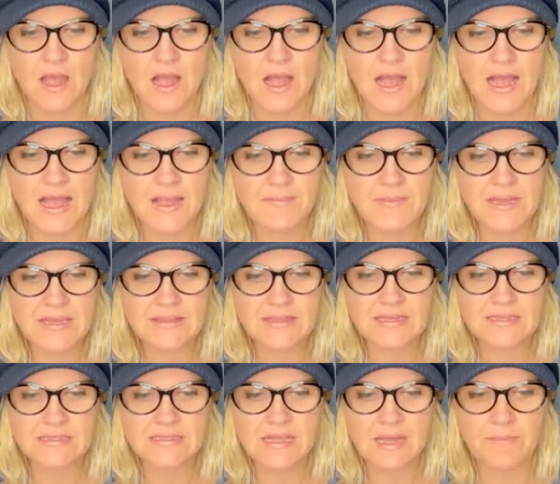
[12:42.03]
I picked
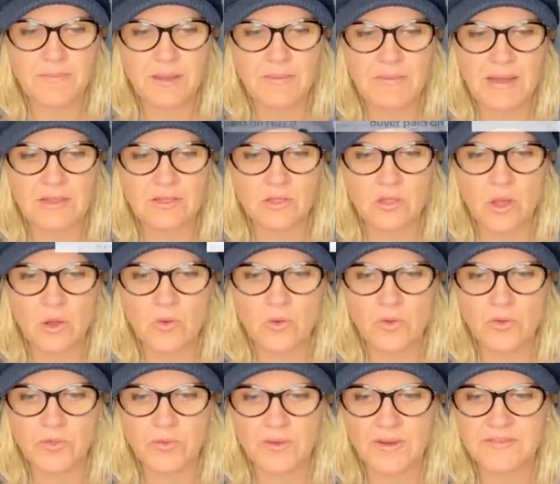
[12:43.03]
this up at my
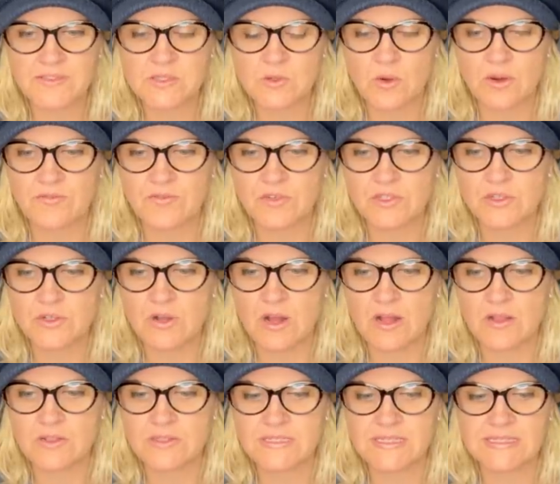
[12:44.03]
local thrift store for two
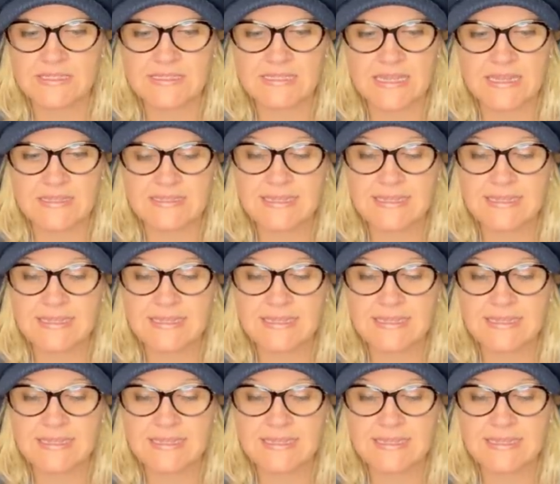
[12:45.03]
dollars and